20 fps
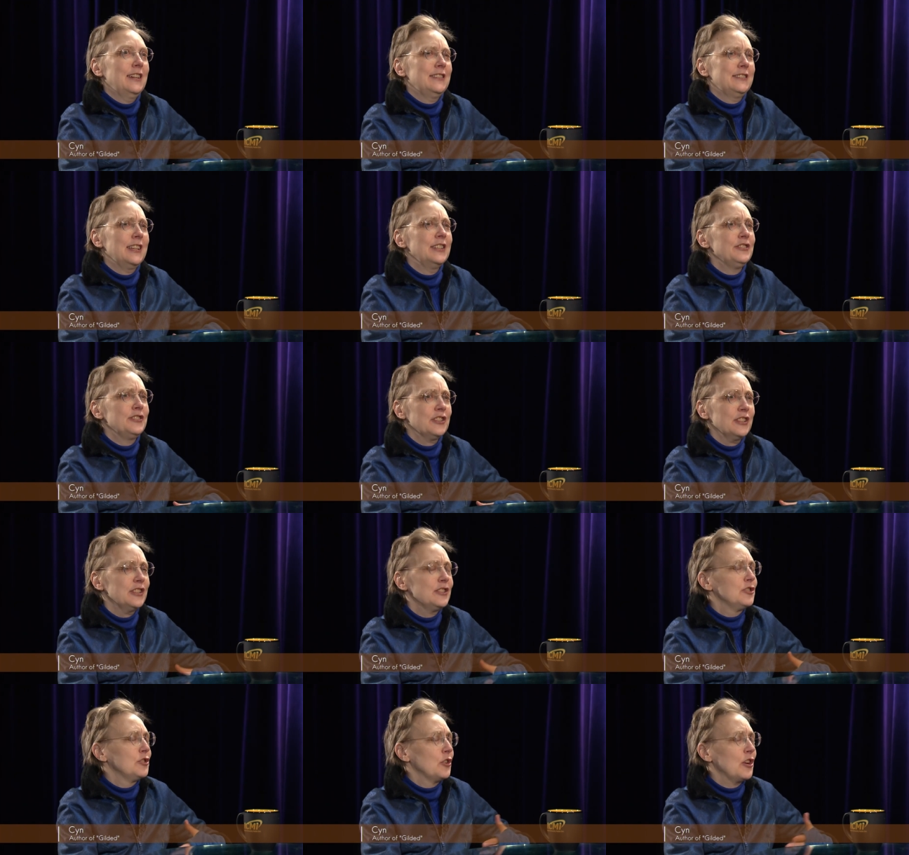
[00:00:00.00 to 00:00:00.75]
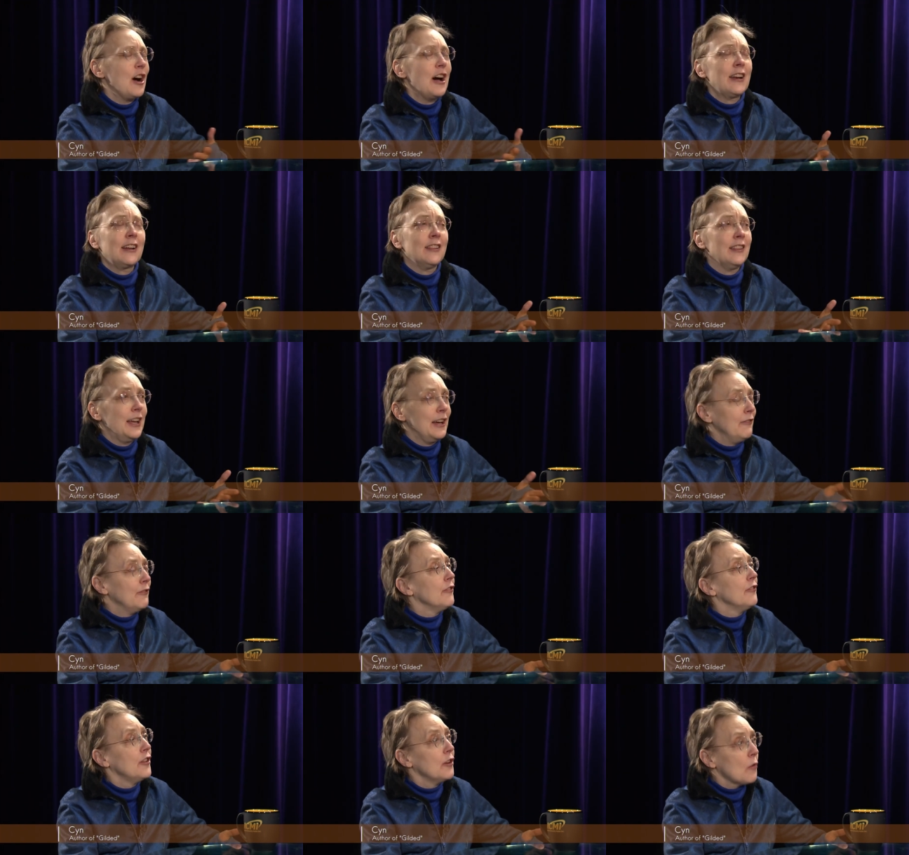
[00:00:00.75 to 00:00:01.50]
essentially took on a
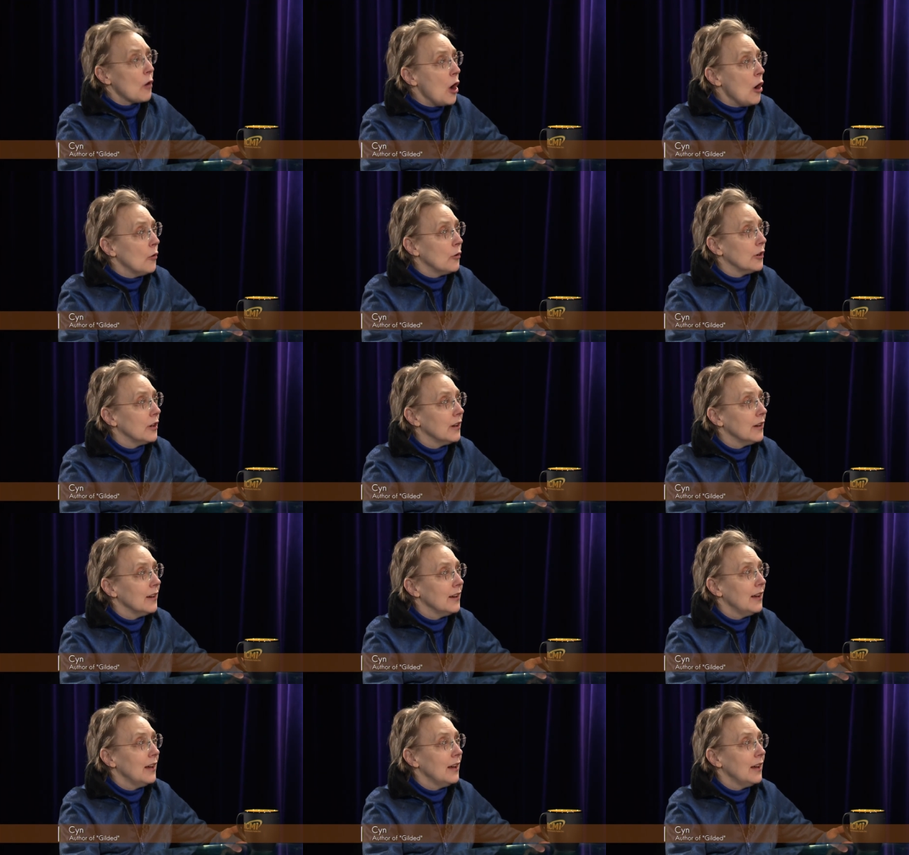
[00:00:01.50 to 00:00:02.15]
life of their own. Yeah,